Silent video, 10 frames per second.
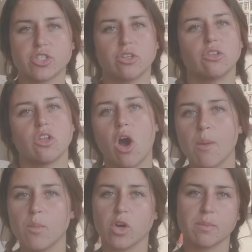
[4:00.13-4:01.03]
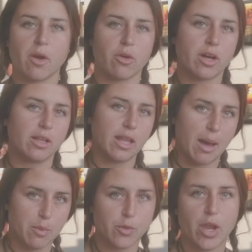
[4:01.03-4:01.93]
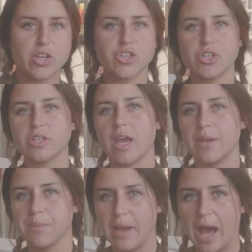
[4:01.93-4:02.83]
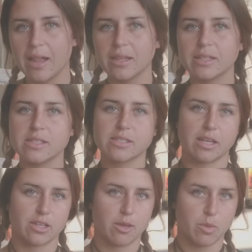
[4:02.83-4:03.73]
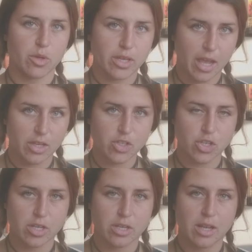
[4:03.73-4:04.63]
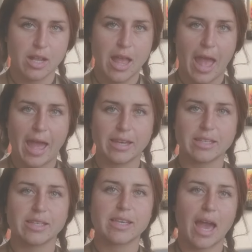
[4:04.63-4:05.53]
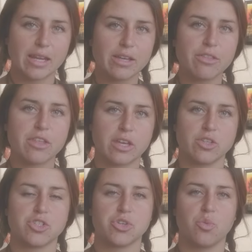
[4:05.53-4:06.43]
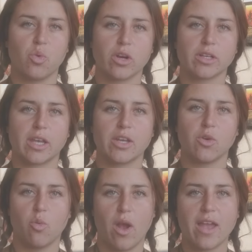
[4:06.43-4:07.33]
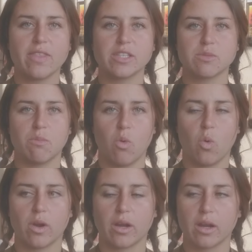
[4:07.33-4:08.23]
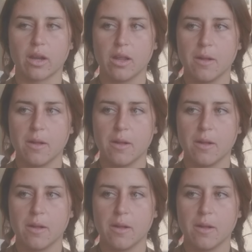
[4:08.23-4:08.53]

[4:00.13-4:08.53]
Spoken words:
is a lot more about collaboration and balance and communication and getting things to work in a way that's more